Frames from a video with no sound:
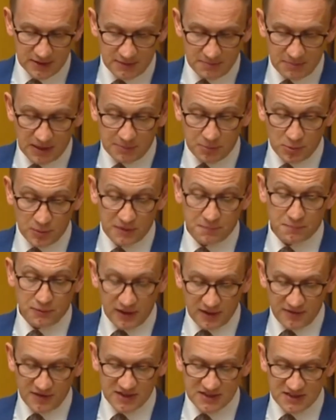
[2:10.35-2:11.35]
people with
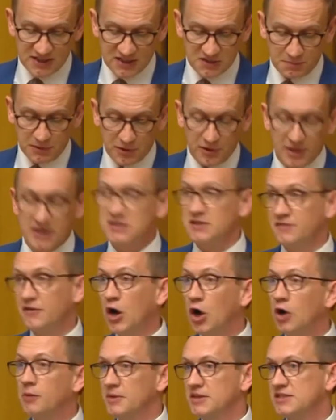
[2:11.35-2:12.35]
previous experience of
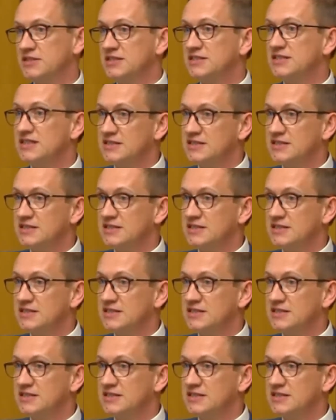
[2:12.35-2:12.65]
homelessness